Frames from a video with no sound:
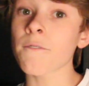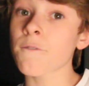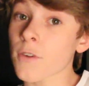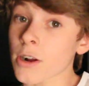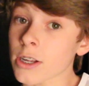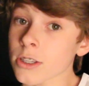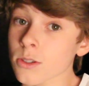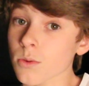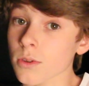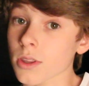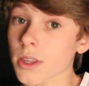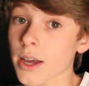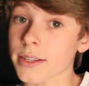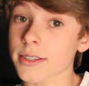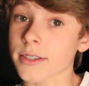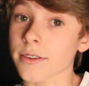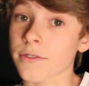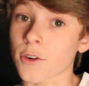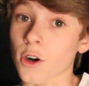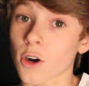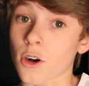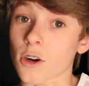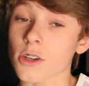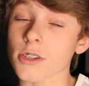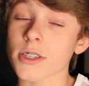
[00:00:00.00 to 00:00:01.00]
I'm friends with lots
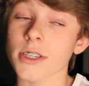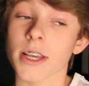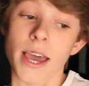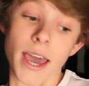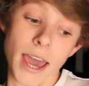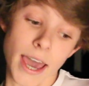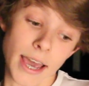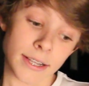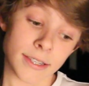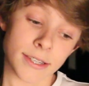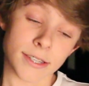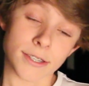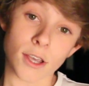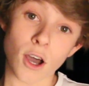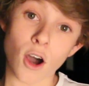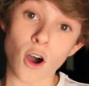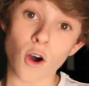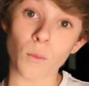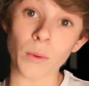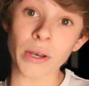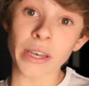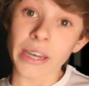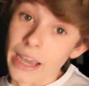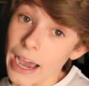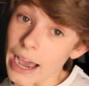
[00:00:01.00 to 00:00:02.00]
of girls. And
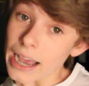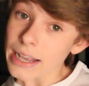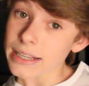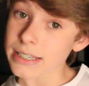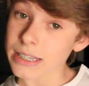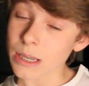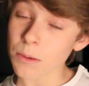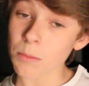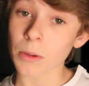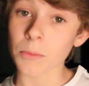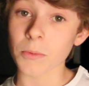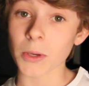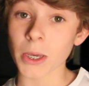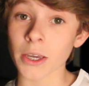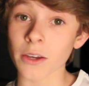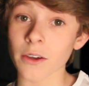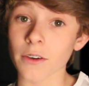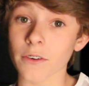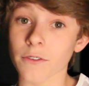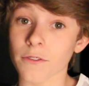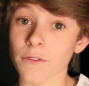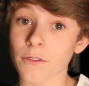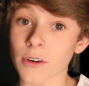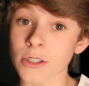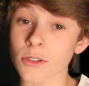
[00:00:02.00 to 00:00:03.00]
so when guys see me
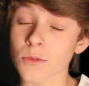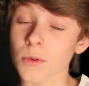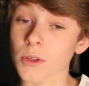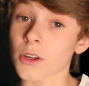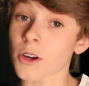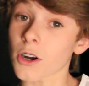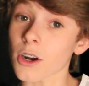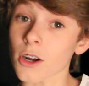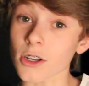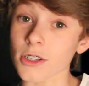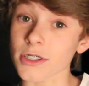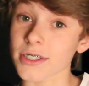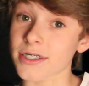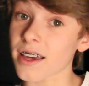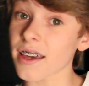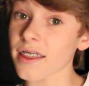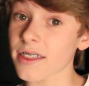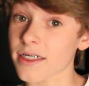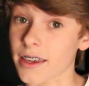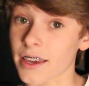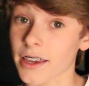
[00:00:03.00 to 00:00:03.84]
being friends with girls, they